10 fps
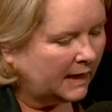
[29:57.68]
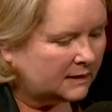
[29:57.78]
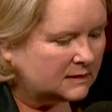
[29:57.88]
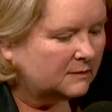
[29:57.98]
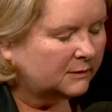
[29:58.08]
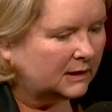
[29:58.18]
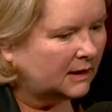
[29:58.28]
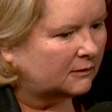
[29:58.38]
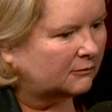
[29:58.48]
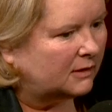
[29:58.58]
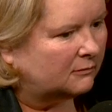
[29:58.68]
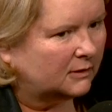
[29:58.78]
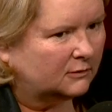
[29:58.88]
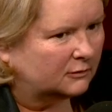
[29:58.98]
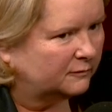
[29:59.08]
academically had a great
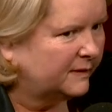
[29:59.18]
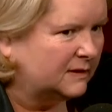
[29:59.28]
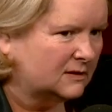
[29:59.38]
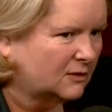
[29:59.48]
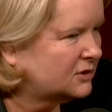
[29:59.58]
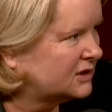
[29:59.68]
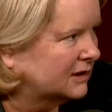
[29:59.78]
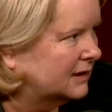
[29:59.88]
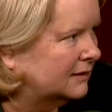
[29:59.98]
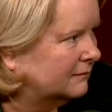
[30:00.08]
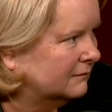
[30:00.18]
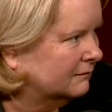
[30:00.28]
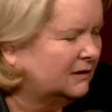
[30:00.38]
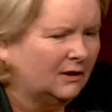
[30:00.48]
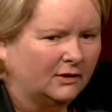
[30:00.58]
record, but socially,
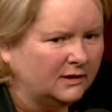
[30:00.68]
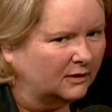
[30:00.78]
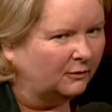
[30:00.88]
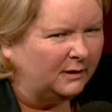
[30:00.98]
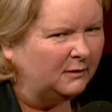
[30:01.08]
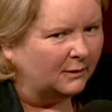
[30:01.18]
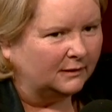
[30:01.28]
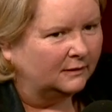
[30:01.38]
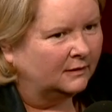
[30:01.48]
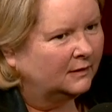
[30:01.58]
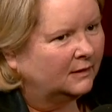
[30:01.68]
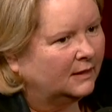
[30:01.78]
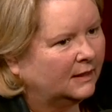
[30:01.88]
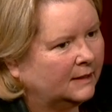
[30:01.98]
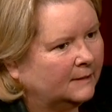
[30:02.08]
you know, I didn't know anyone.
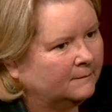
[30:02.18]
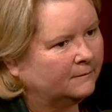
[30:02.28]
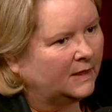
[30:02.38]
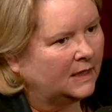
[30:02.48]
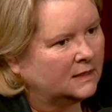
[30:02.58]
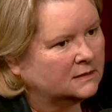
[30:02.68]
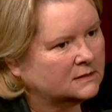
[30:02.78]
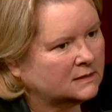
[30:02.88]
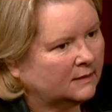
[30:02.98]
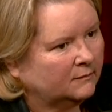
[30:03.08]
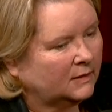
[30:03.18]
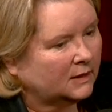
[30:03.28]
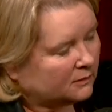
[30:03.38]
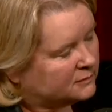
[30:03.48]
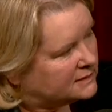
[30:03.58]
Um, and um,
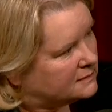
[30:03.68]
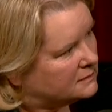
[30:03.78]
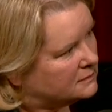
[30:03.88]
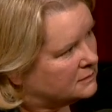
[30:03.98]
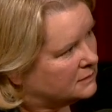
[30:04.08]
and I was